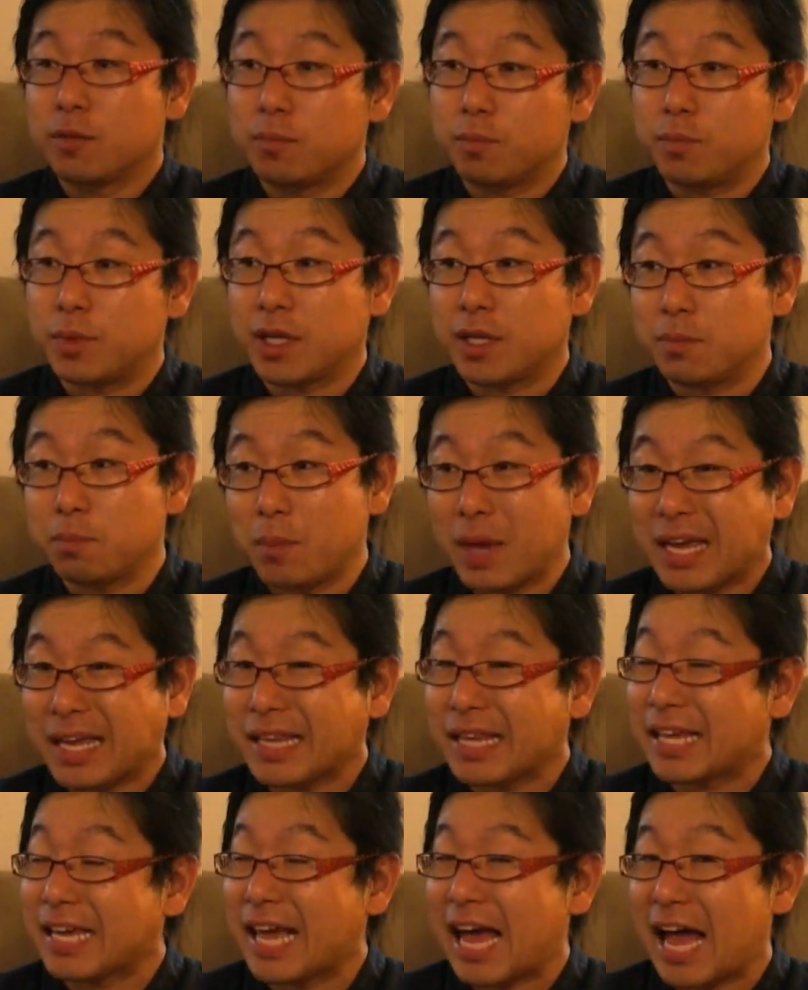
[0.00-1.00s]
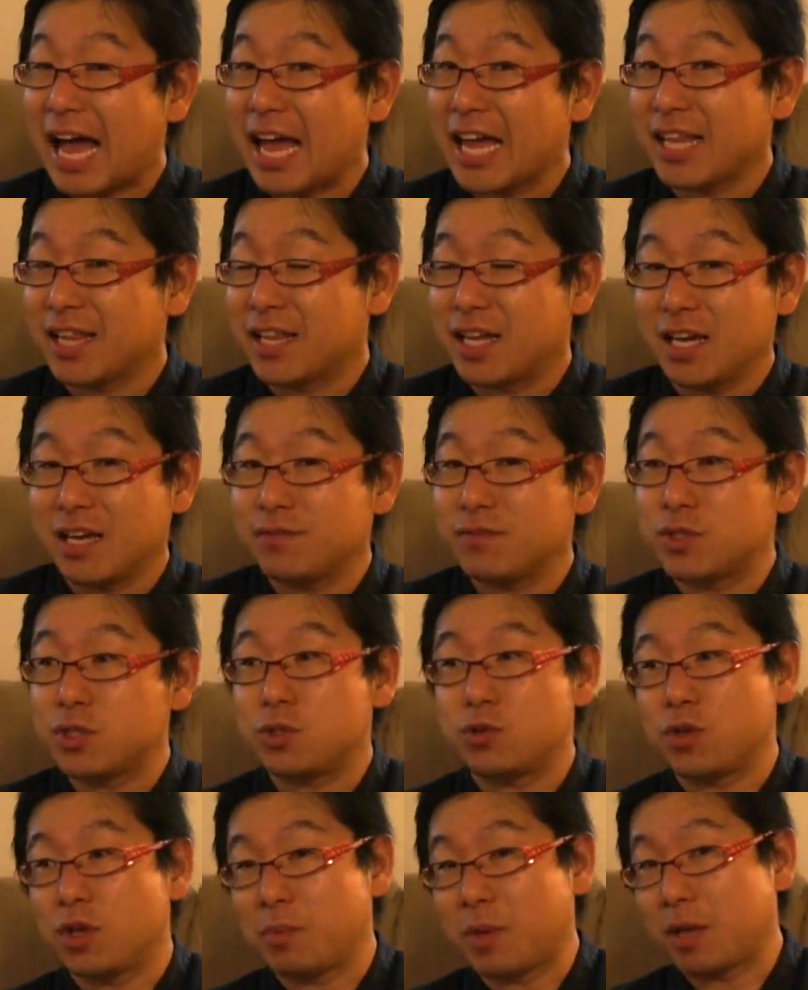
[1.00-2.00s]
But mainly, I live
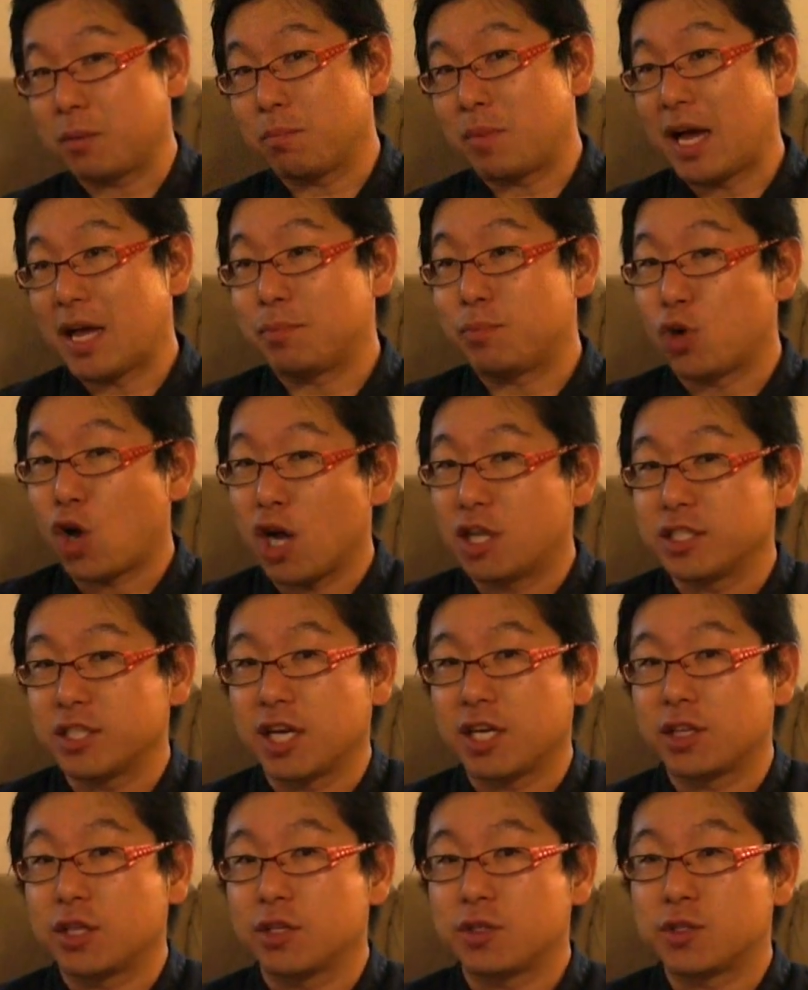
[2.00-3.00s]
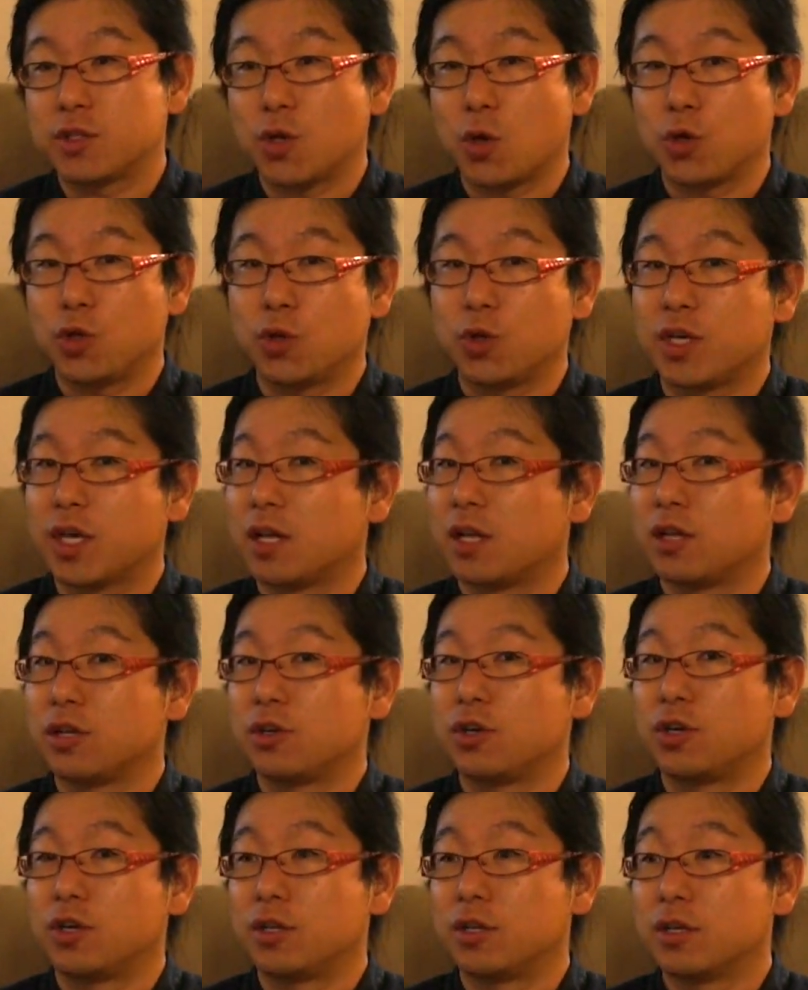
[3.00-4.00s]
streaming my project so you can
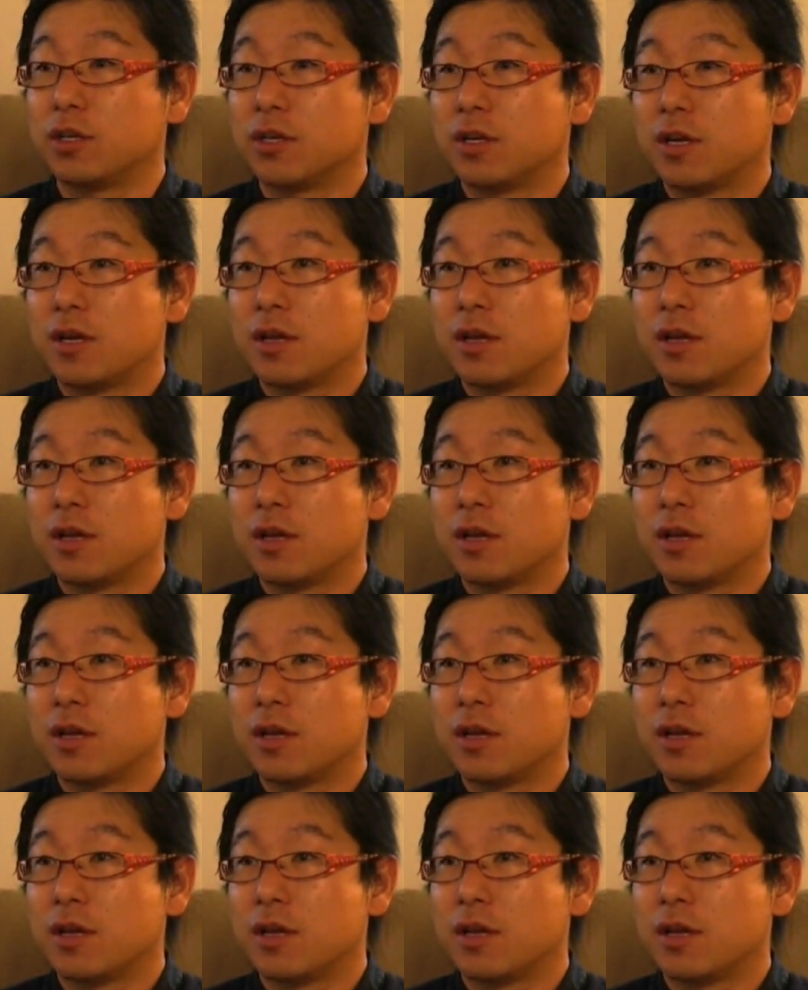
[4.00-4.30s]
learn